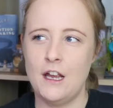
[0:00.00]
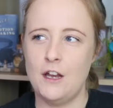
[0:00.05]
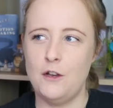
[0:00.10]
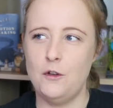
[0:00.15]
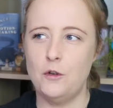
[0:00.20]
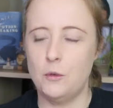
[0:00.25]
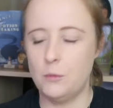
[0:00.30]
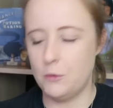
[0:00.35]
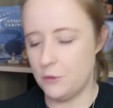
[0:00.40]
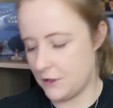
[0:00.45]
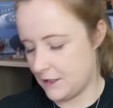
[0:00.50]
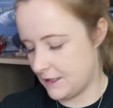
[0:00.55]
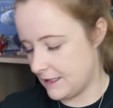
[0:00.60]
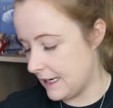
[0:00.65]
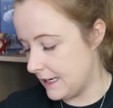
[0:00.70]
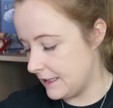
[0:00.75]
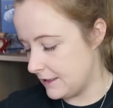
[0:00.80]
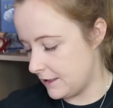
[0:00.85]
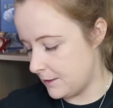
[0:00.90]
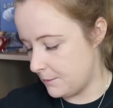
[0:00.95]
normal
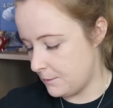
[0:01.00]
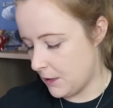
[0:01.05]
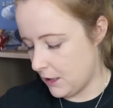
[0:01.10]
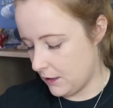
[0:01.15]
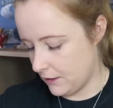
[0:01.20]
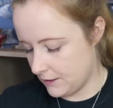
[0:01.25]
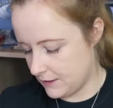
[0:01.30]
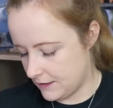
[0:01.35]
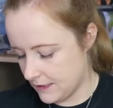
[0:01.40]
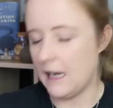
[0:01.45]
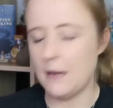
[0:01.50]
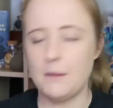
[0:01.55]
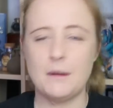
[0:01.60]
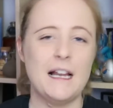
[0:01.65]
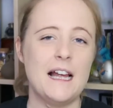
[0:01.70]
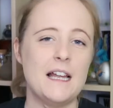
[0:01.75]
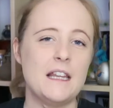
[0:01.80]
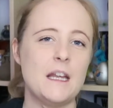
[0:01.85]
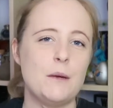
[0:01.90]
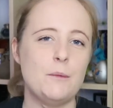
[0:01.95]
standard mugs, and I'm
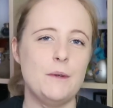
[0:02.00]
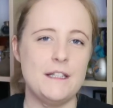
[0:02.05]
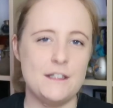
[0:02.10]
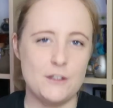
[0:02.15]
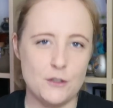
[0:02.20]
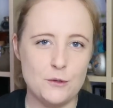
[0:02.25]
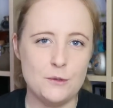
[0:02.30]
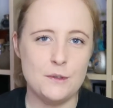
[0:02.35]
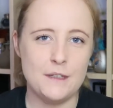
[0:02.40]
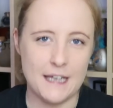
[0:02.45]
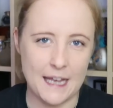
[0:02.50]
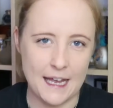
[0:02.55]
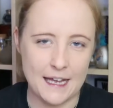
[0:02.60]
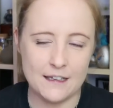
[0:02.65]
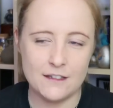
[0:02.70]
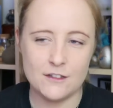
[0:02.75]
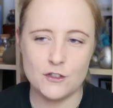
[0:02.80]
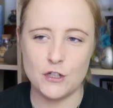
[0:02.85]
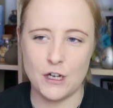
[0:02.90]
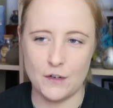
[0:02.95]
glad that we do
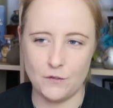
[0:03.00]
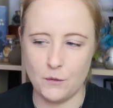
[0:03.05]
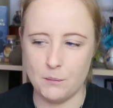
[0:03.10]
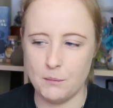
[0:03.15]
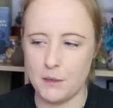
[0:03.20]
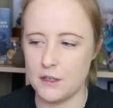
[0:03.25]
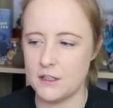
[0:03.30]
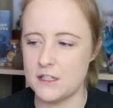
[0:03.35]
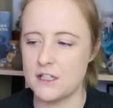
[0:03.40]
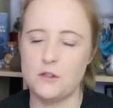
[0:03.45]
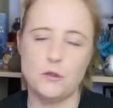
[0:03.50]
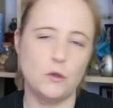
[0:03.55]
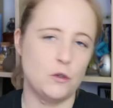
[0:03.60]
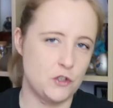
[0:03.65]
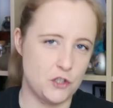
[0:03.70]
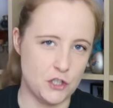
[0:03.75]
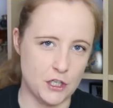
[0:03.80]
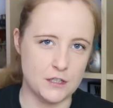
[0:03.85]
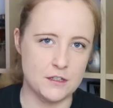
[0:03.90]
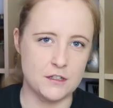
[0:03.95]
get travel mugs and
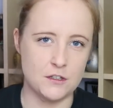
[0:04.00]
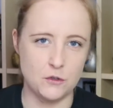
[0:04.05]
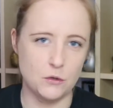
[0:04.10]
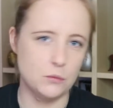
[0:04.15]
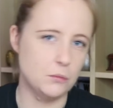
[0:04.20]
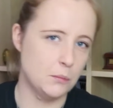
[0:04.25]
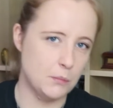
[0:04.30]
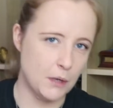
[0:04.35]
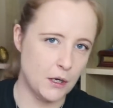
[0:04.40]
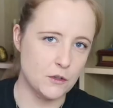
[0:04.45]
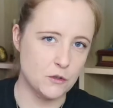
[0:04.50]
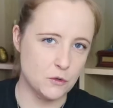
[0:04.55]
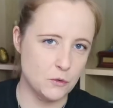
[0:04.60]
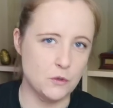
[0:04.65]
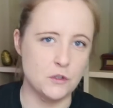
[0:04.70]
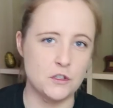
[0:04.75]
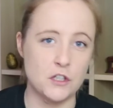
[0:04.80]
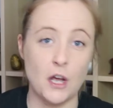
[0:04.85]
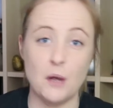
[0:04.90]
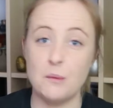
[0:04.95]
not just normal mugs all
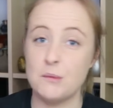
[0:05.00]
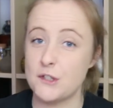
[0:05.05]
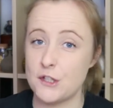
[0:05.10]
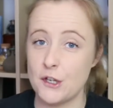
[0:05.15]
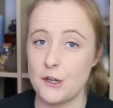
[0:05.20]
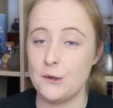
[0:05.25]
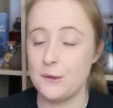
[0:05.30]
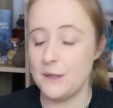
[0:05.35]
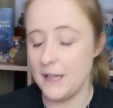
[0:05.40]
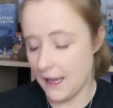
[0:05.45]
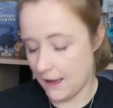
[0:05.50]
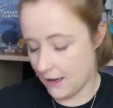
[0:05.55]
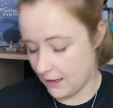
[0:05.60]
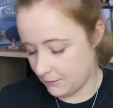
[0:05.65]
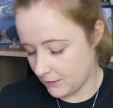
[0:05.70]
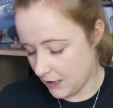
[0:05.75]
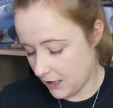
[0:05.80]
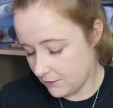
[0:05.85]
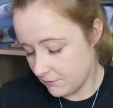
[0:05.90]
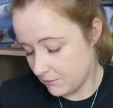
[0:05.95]
the time. So yeah,
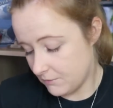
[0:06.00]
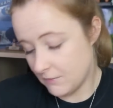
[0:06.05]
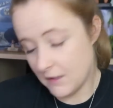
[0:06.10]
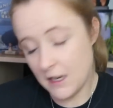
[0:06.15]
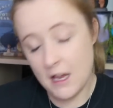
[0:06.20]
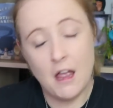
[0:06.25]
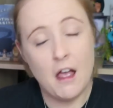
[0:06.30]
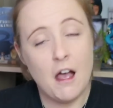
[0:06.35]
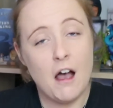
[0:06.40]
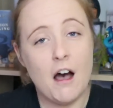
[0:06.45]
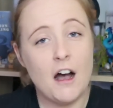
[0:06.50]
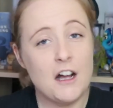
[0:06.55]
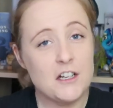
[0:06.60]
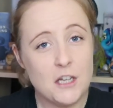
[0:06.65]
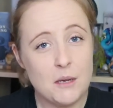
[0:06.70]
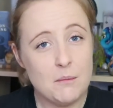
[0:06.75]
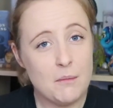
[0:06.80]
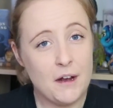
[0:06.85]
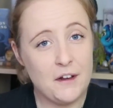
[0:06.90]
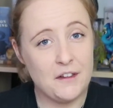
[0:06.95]
I
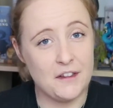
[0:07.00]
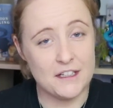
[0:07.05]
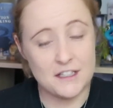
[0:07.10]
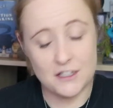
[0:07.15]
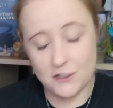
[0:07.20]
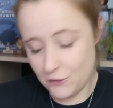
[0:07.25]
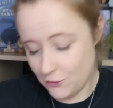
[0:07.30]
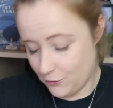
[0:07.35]
don't mind this at